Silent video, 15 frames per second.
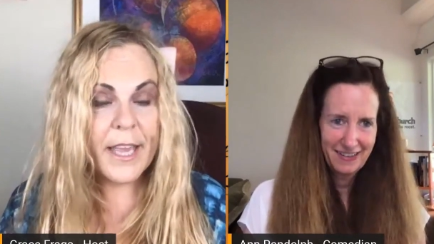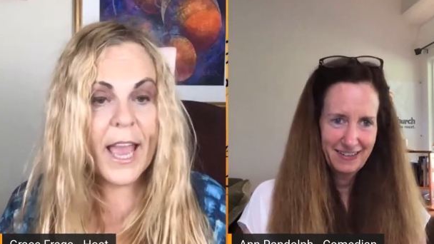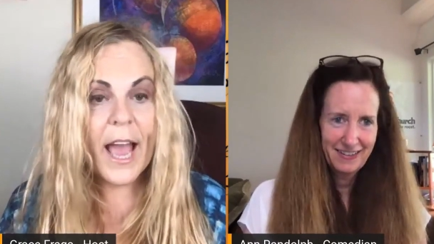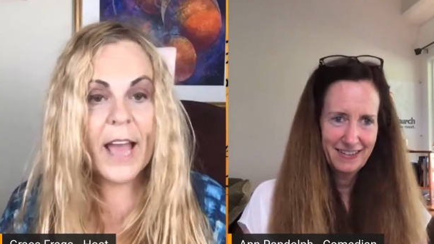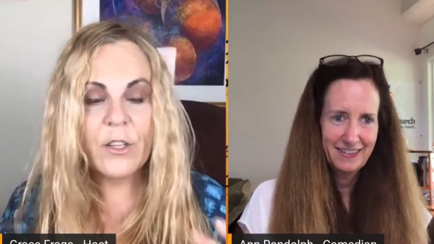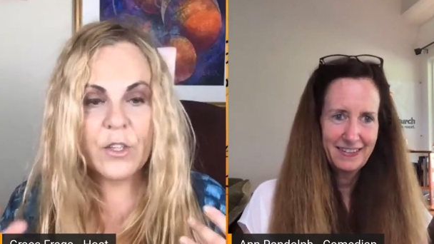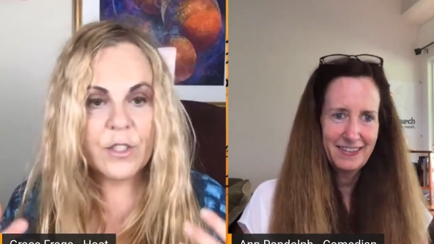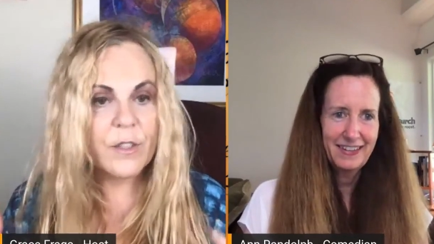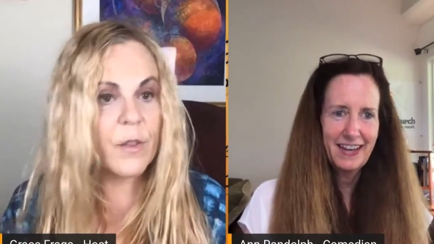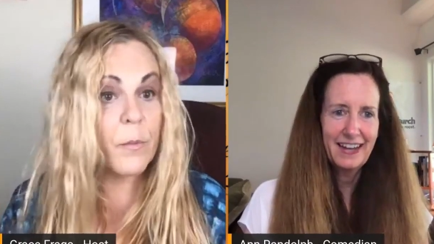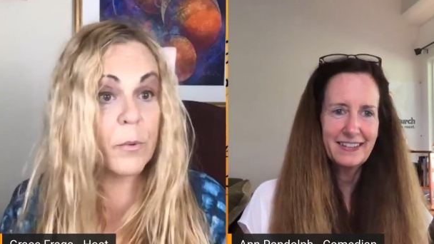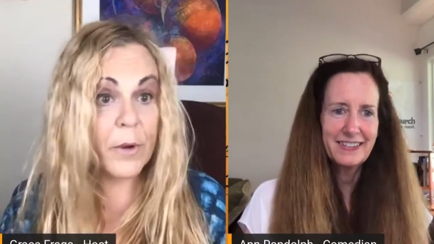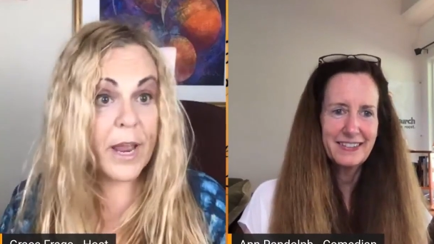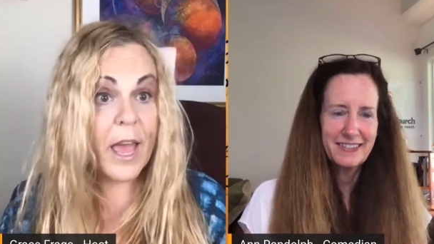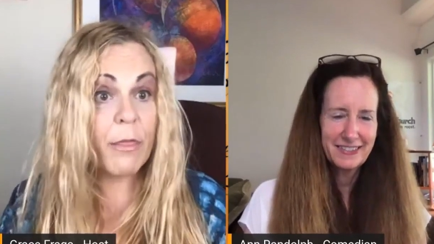Speaker 1: Yeah, and just
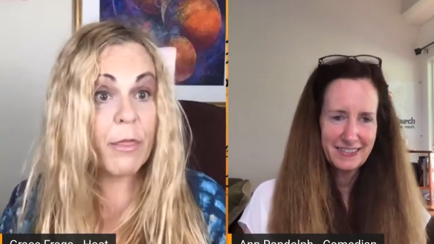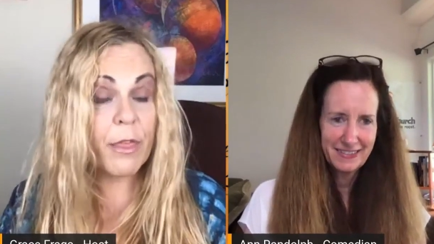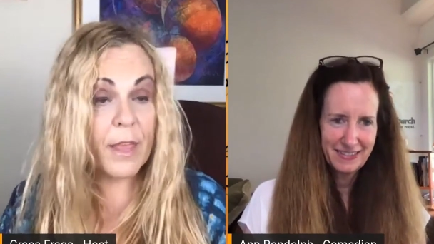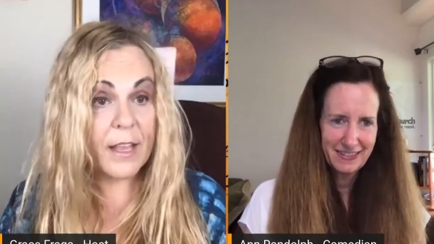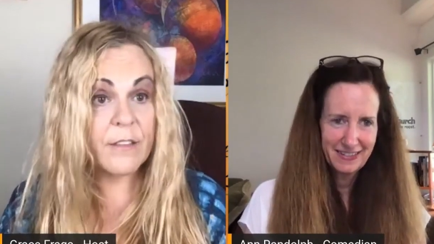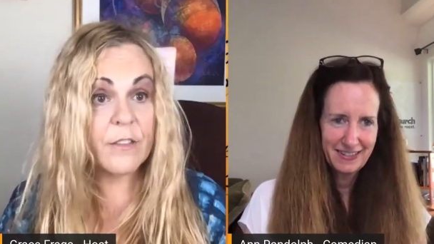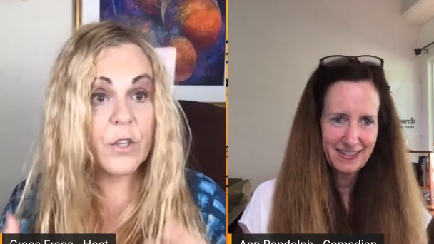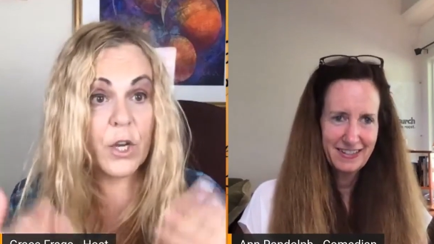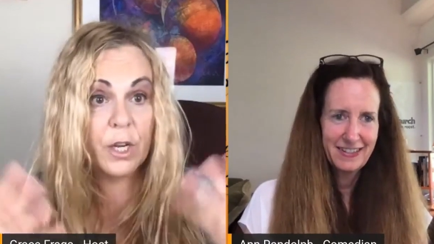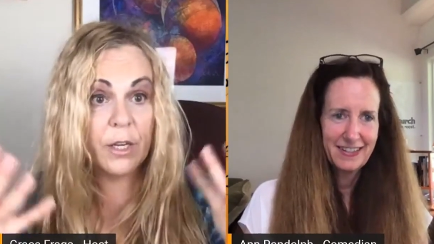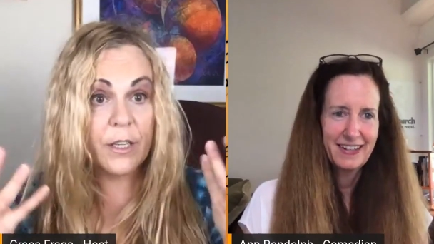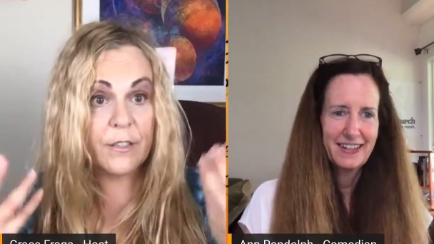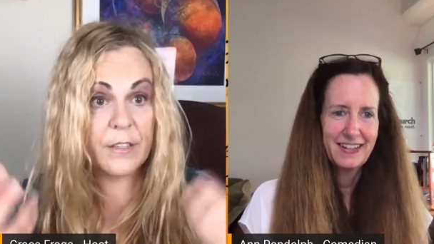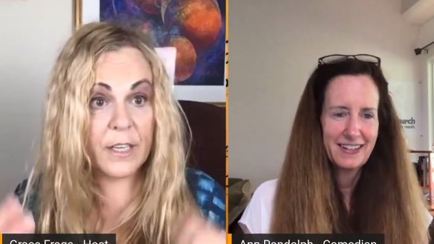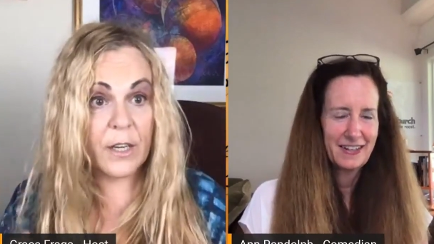yeah. the breath is
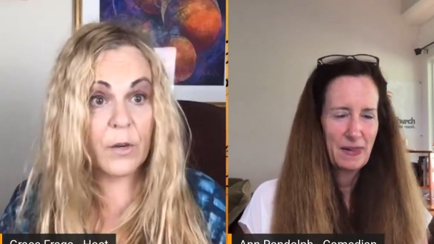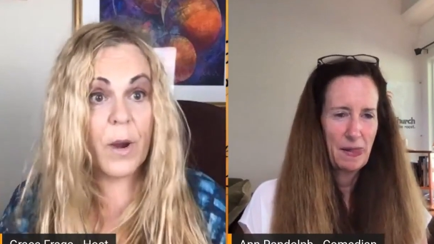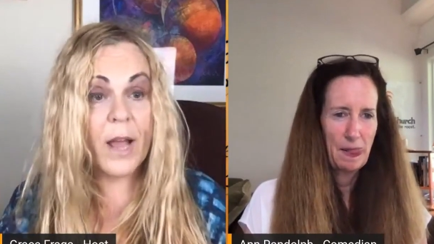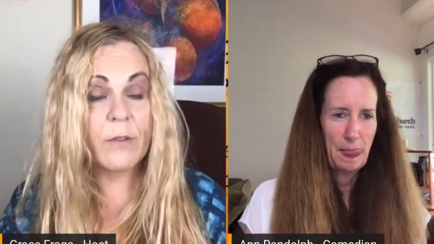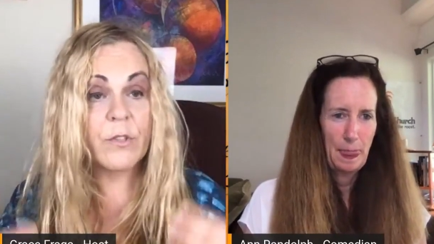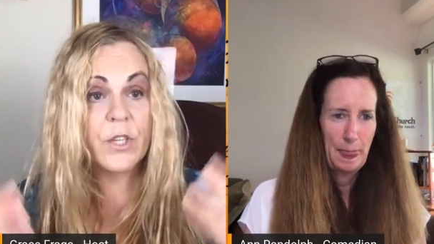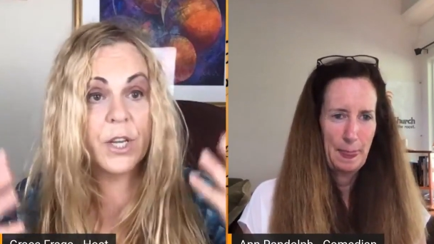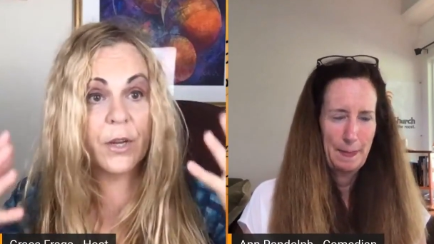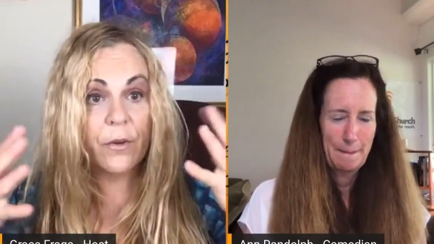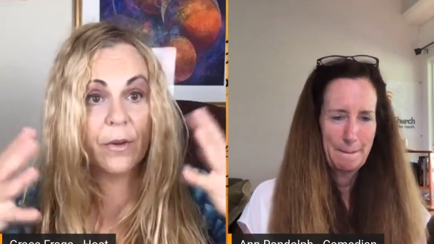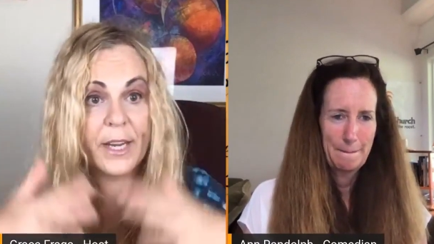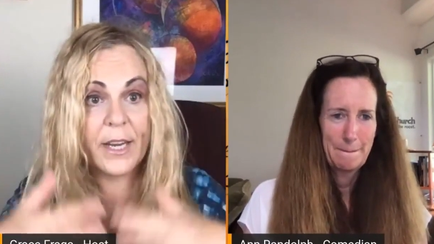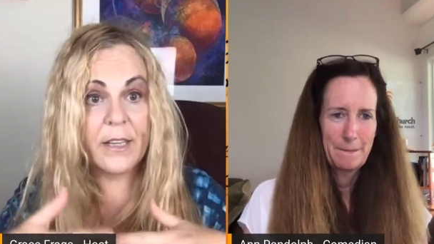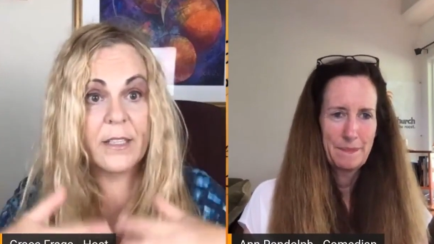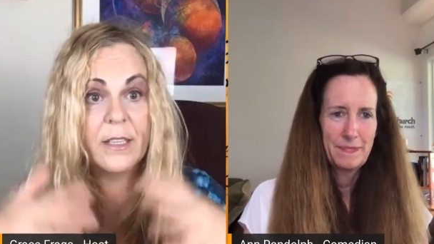good because it grounds
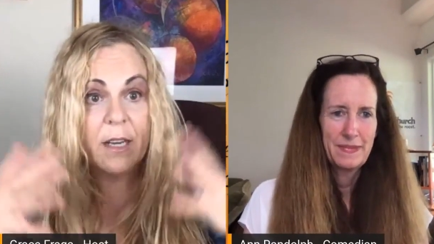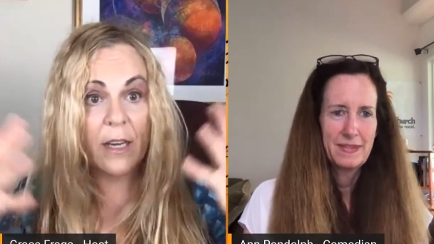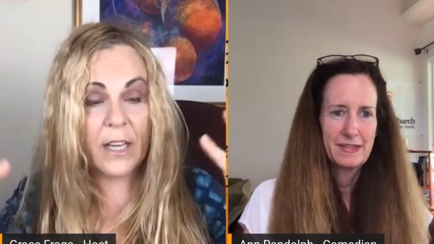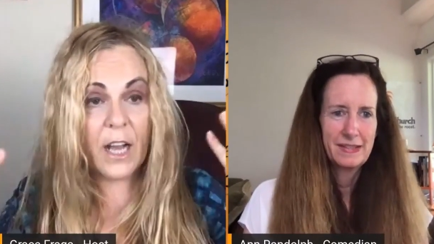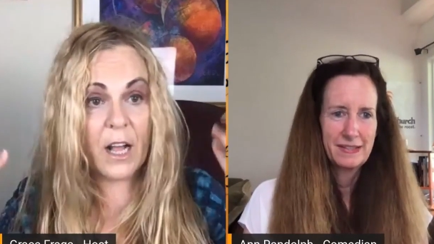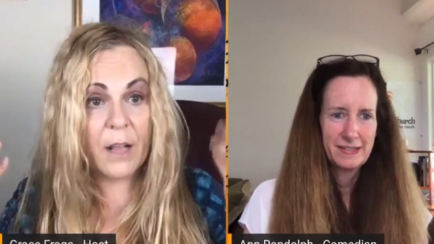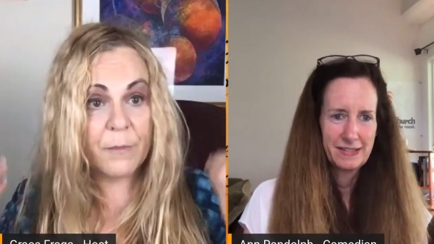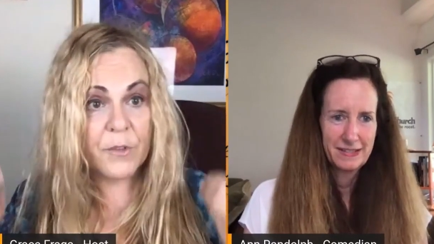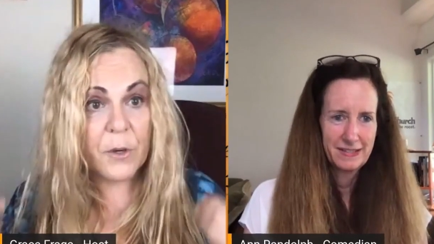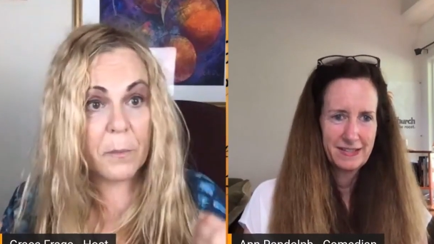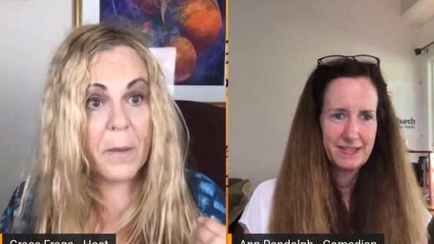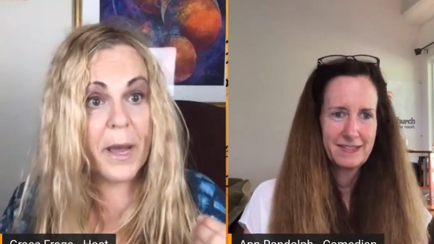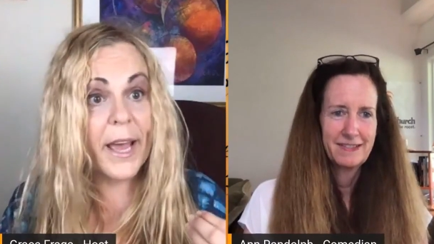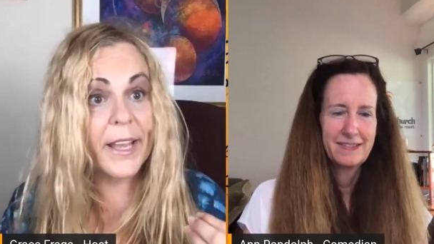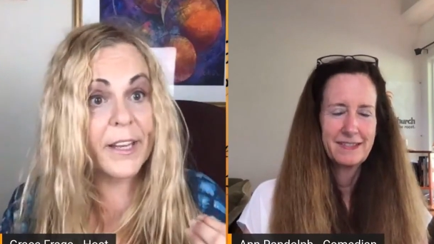you and it, it calms
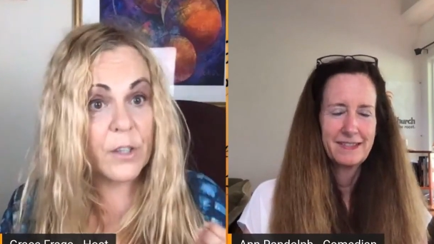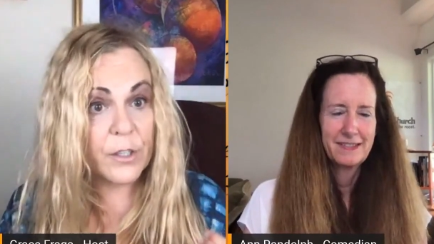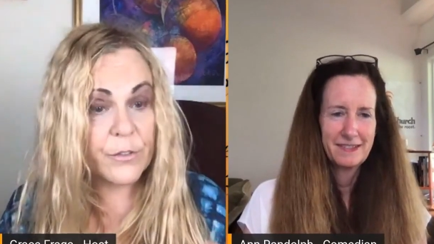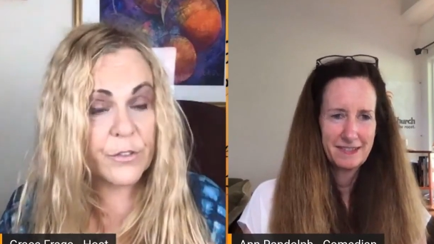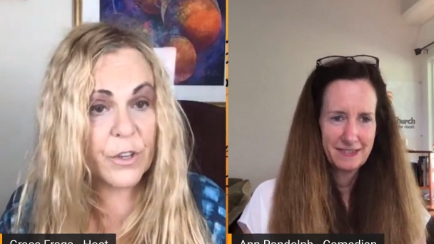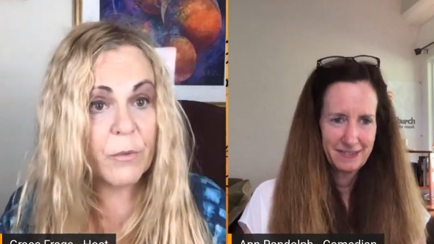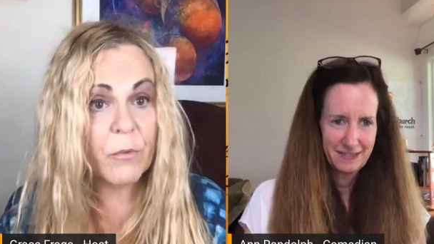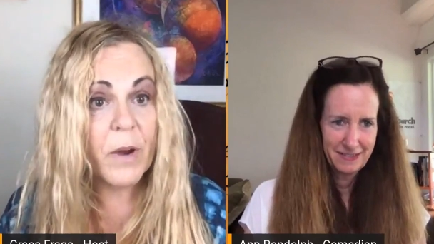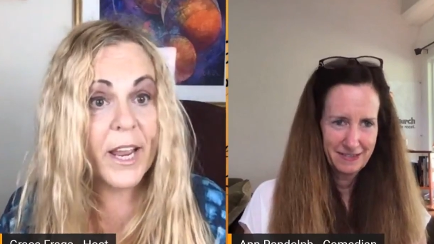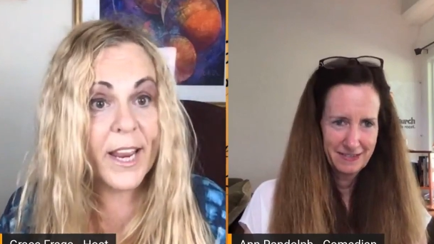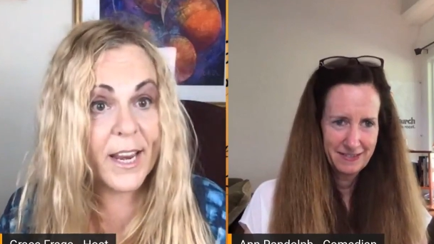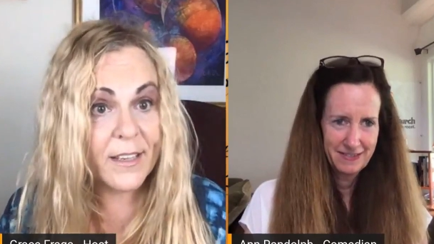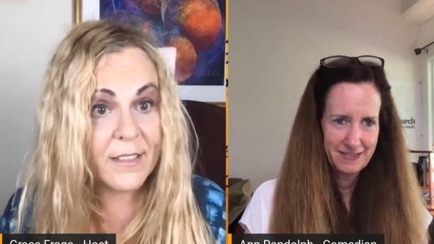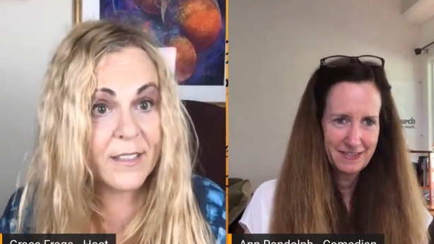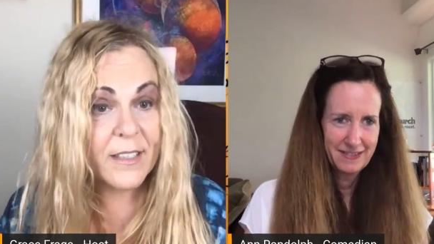your mind also,
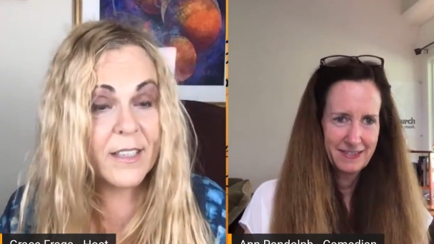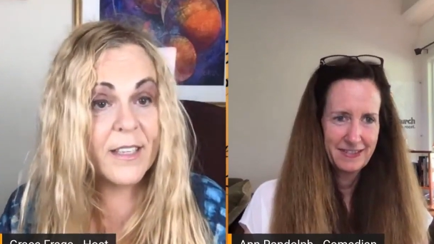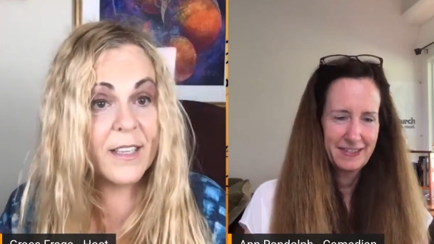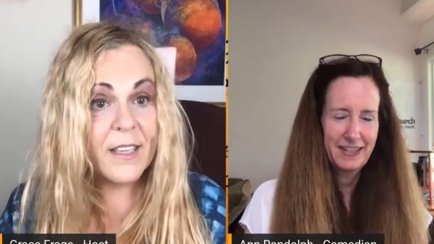right?